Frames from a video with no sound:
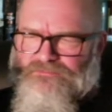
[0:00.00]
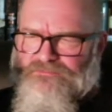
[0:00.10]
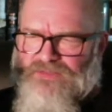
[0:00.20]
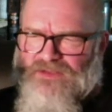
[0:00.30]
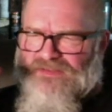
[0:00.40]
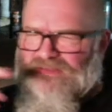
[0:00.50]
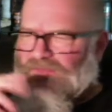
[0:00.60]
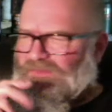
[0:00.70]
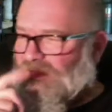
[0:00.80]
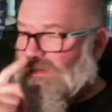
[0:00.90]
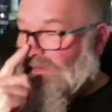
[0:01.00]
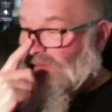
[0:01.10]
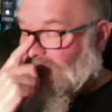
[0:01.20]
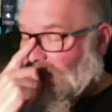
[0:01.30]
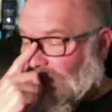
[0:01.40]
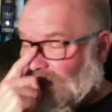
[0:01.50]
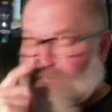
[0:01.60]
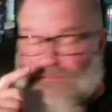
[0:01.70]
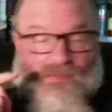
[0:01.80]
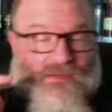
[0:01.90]
Did I say vanilla?
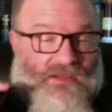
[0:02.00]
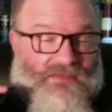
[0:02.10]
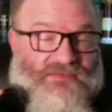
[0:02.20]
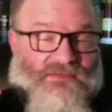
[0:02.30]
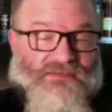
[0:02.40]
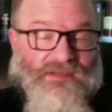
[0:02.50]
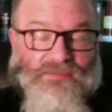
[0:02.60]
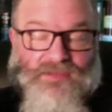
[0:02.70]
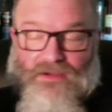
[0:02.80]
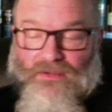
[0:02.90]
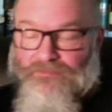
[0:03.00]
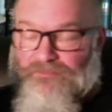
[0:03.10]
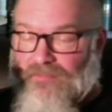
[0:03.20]
Yes, there's some there.